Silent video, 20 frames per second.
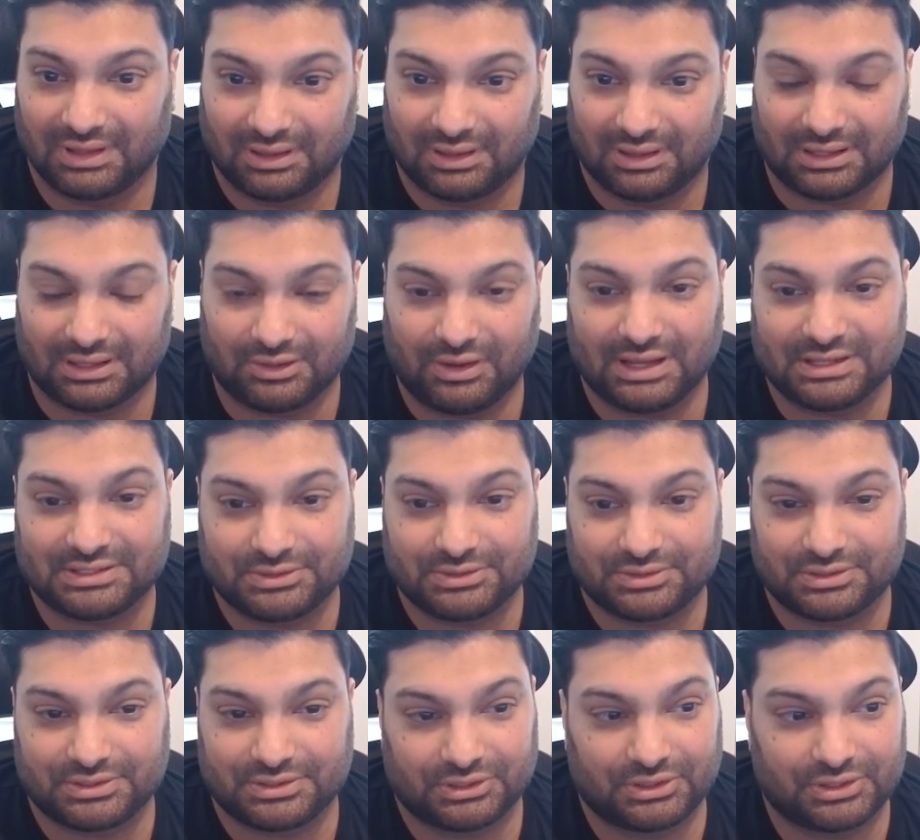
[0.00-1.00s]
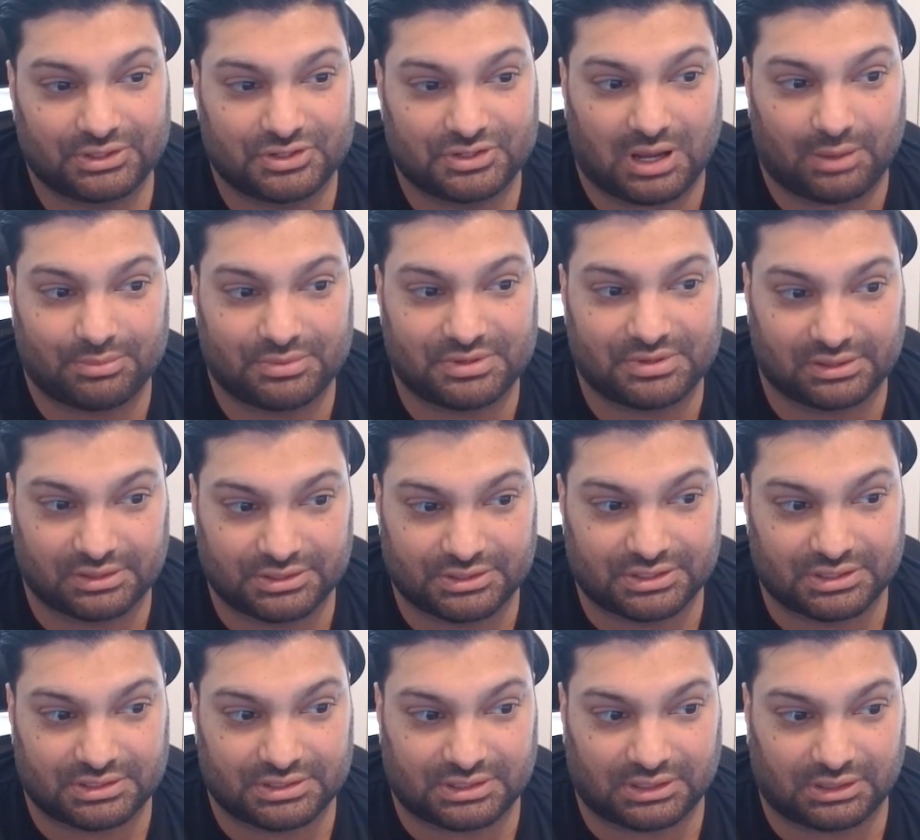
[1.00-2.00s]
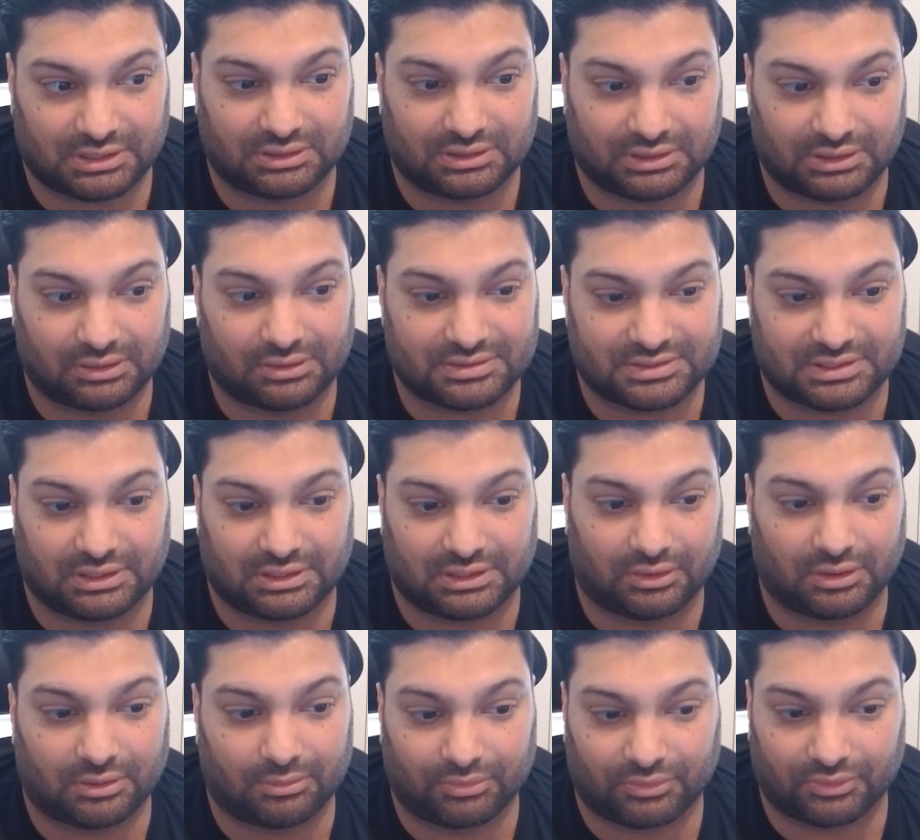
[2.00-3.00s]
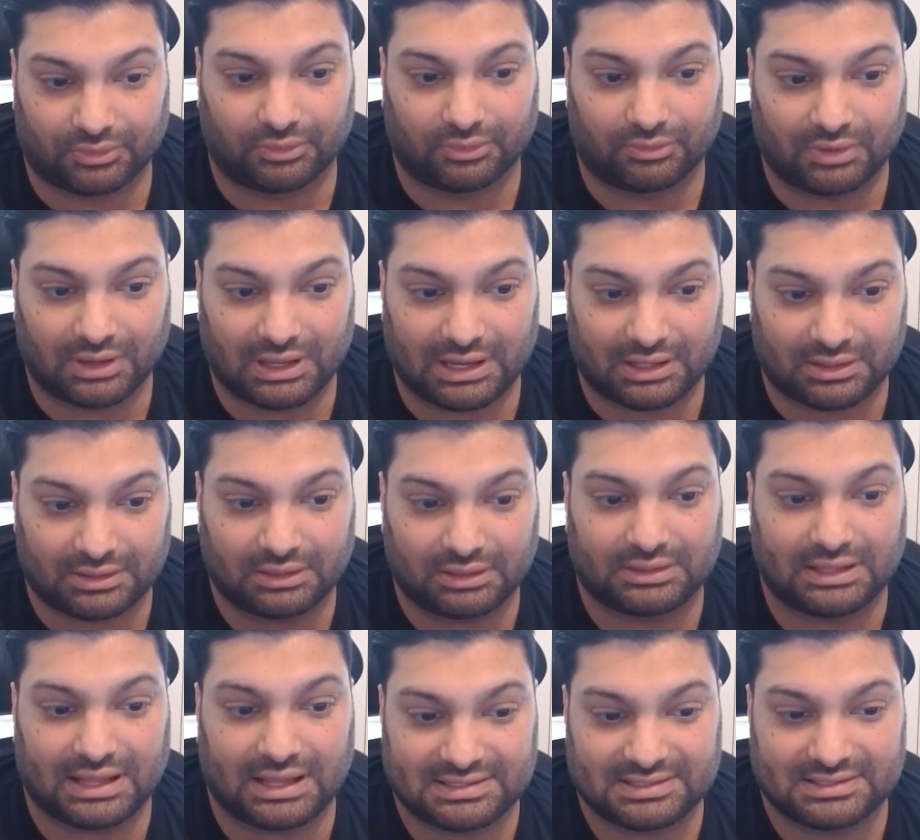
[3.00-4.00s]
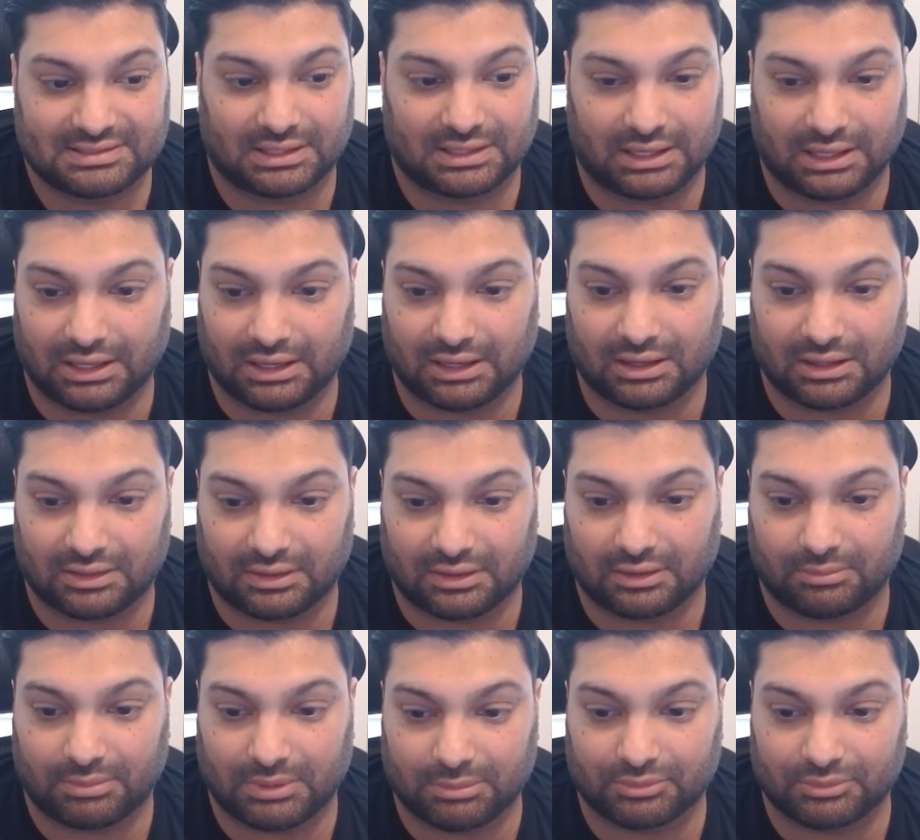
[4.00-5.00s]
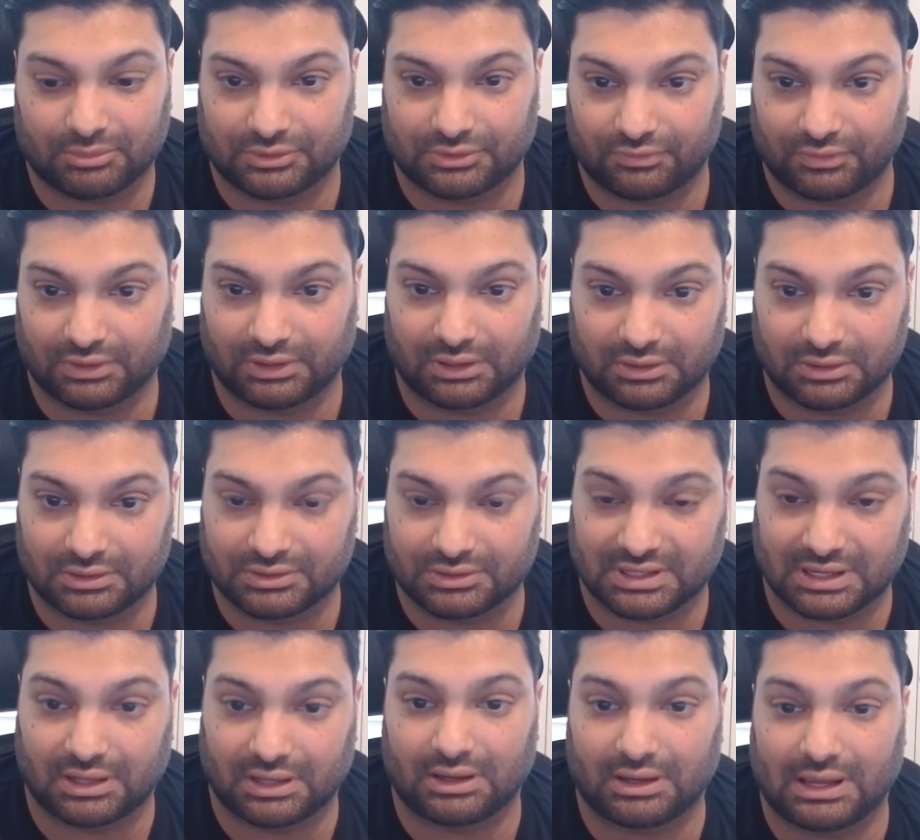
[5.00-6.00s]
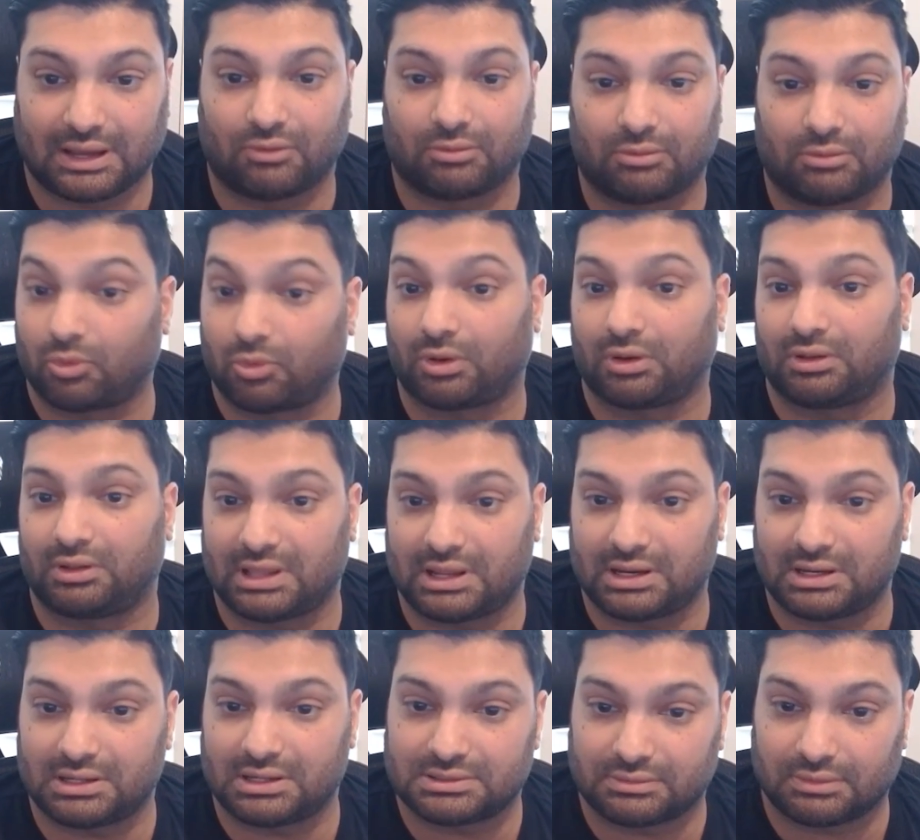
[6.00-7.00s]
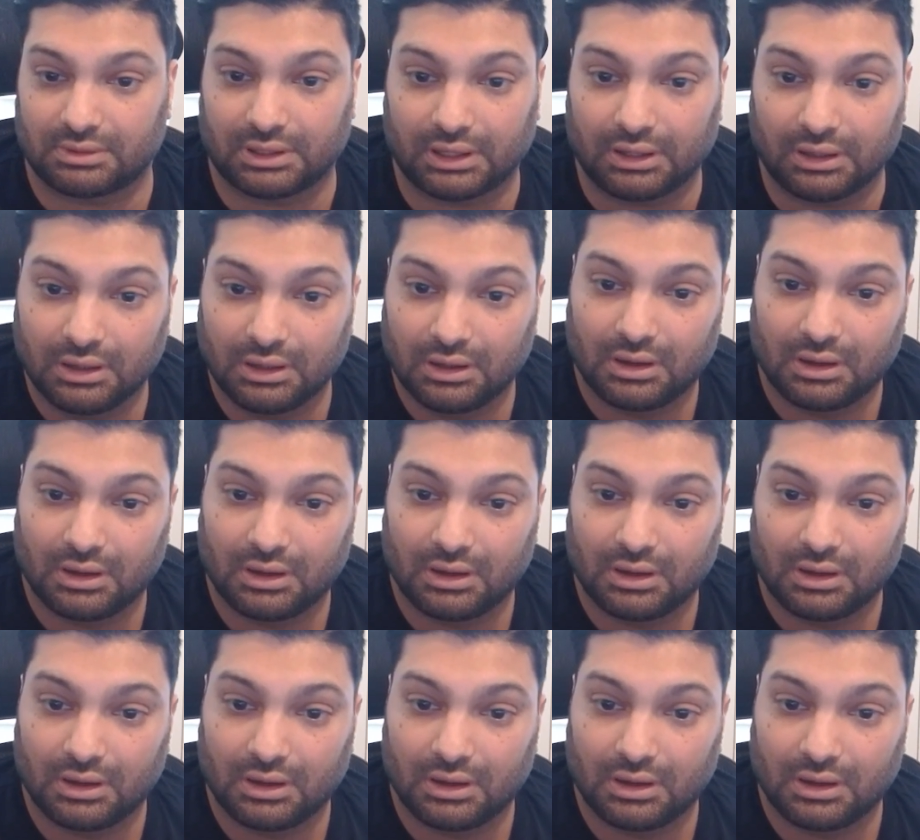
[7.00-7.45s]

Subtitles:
And you guys do such a good job diligencing the deals that you come through, right? I think that's key, and I think people should really understand how important that is, right?